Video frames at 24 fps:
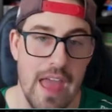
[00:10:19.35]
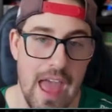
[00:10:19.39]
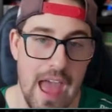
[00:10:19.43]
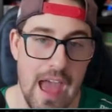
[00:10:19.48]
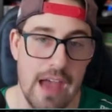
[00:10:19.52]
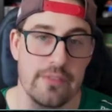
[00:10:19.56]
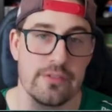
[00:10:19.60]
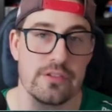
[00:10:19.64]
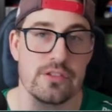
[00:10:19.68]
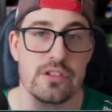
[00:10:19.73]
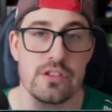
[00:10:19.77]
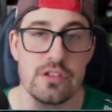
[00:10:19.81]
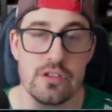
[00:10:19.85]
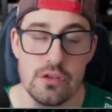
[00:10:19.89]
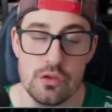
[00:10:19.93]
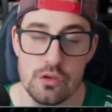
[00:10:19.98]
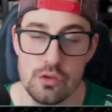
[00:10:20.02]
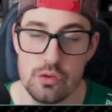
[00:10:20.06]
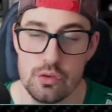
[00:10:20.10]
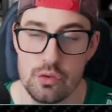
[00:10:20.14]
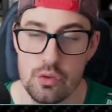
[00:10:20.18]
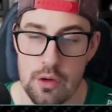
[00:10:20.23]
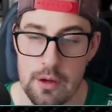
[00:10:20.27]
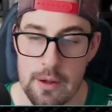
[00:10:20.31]

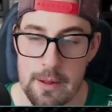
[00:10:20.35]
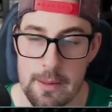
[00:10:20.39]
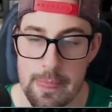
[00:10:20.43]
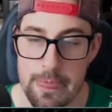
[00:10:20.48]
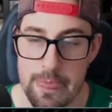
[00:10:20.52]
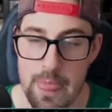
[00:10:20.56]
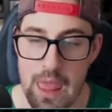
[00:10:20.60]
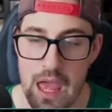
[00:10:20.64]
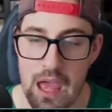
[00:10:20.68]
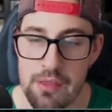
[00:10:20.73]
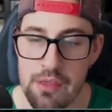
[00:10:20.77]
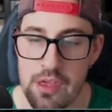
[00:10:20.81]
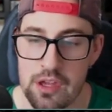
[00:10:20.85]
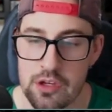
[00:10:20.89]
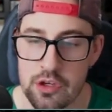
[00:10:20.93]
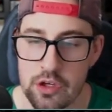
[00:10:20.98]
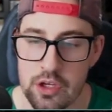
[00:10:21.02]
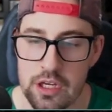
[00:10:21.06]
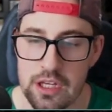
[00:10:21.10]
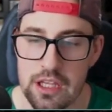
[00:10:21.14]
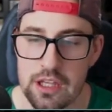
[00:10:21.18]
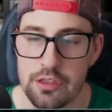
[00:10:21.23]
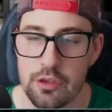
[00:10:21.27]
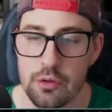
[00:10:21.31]
F2, and then you're
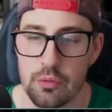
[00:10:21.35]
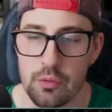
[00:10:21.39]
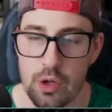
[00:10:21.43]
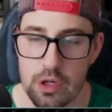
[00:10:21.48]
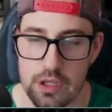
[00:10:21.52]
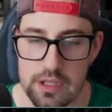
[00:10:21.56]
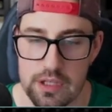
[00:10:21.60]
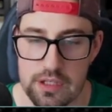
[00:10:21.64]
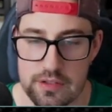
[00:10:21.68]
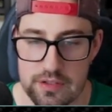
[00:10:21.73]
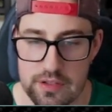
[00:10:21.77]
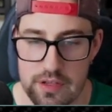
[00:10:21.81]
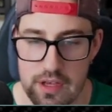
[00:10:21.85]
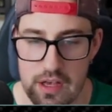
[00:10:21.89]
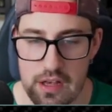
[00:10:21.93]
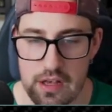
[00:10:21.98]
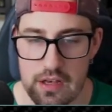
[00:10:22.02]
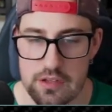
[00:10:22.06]
going to get the rookies.